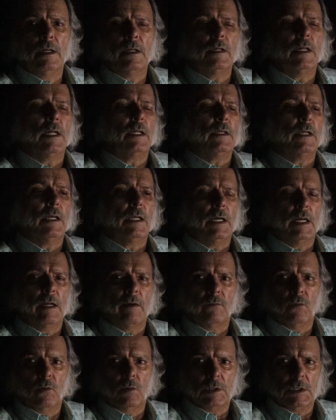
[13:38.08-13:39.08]
that their
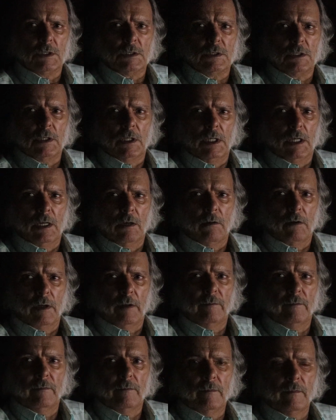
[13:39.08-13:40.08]
loved one is still
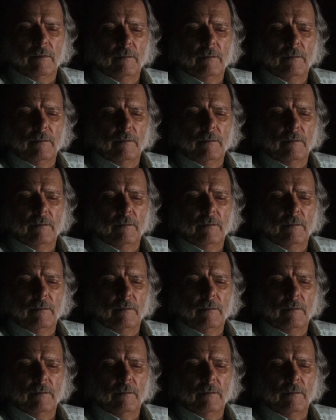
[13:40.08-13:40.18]
alive.